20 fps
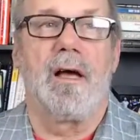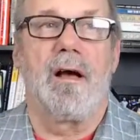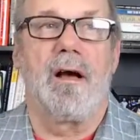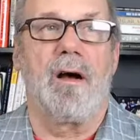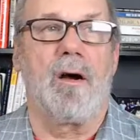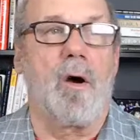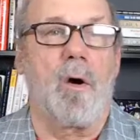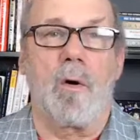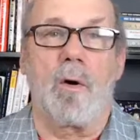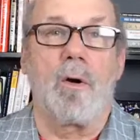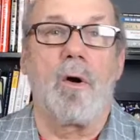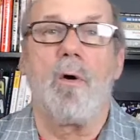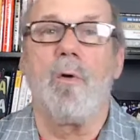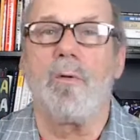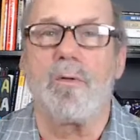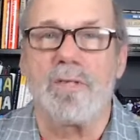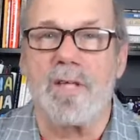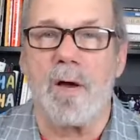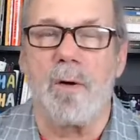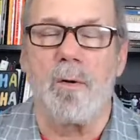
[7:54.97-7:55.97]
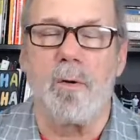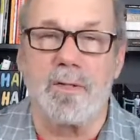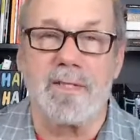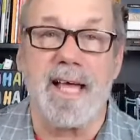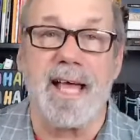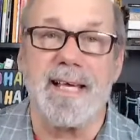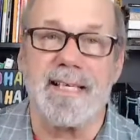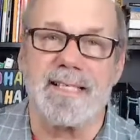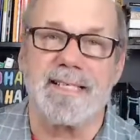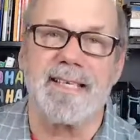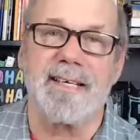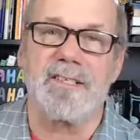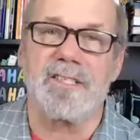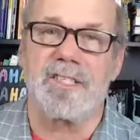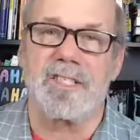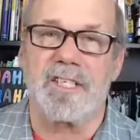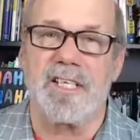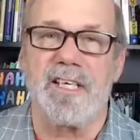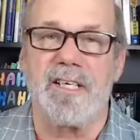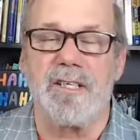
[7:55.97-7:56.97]
uh, or who t- who takes their
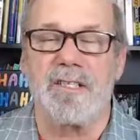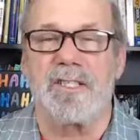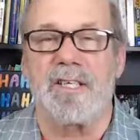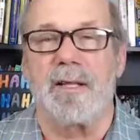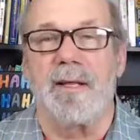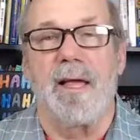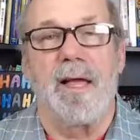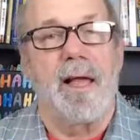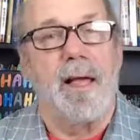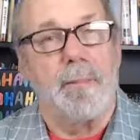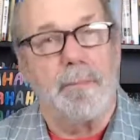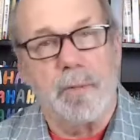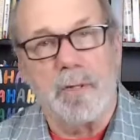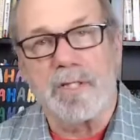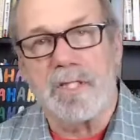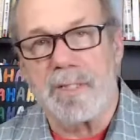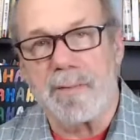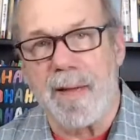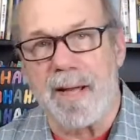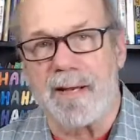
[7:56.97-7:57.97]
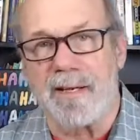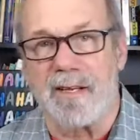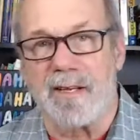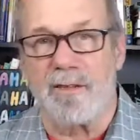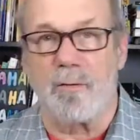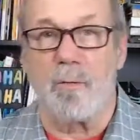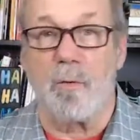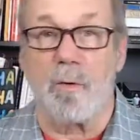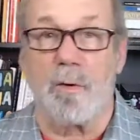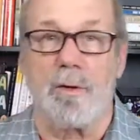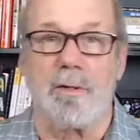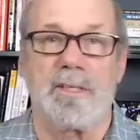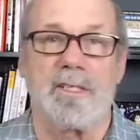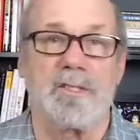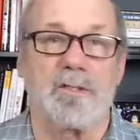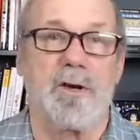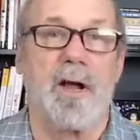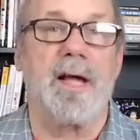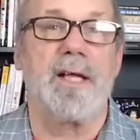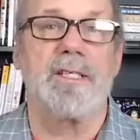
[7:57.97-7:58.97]
skills and puts them out into the world and
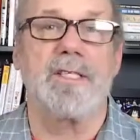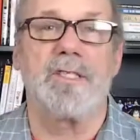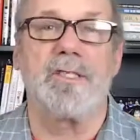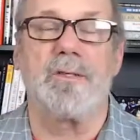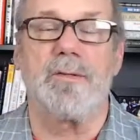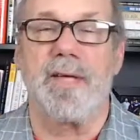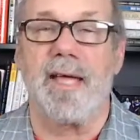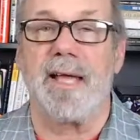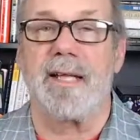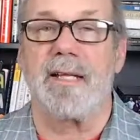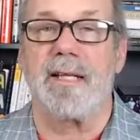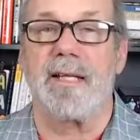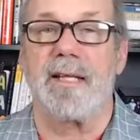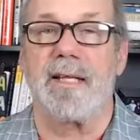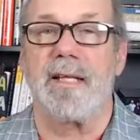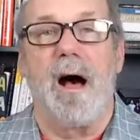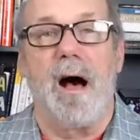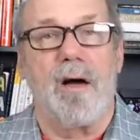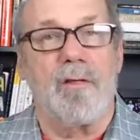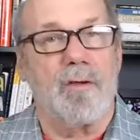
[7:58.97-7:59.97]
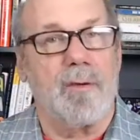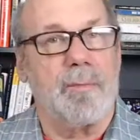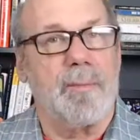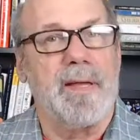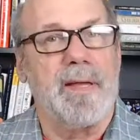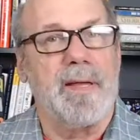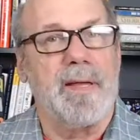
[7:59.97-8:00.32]
tries to get other